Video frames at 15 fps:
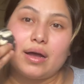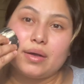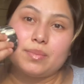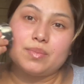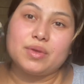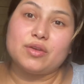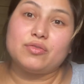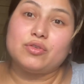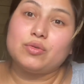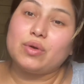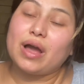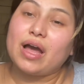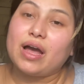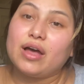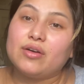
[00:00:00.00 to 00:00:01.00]
If you
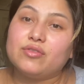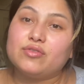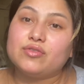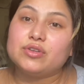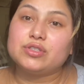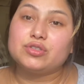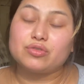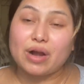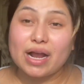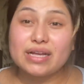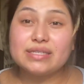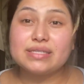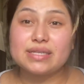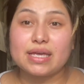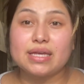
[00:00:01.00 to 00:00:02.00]
have dry
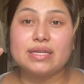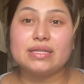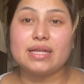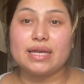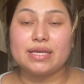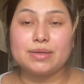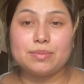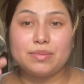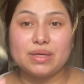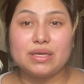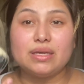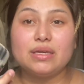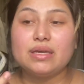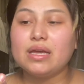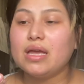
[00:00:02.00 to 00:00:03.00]
skin like
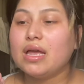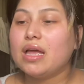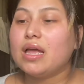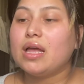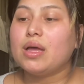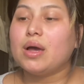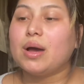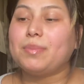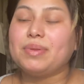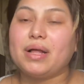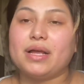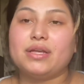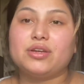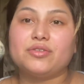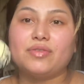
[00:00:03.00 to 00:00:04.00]
me,
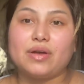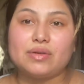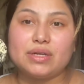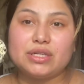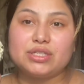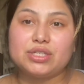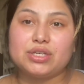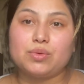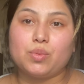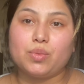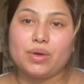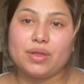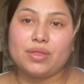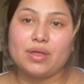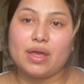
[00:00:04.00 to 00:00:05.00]
applying your foundation
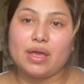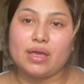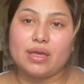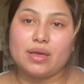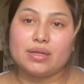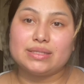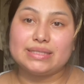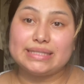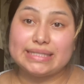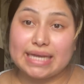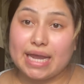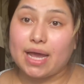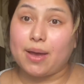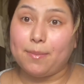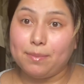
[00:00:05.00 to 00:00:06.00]
with a
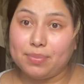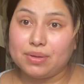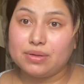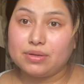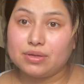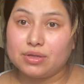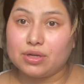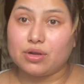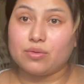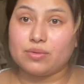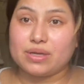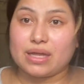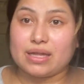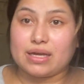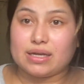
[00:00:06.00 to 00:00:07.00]
damp, you
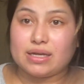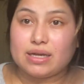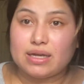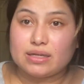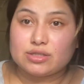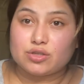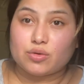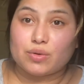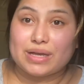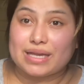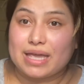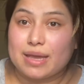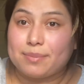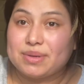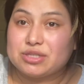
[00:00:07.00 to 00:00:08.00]
know, so it
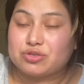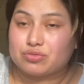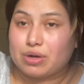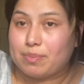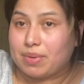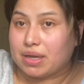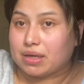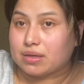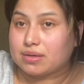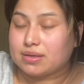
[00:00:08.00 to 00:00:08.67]
can't be dripping.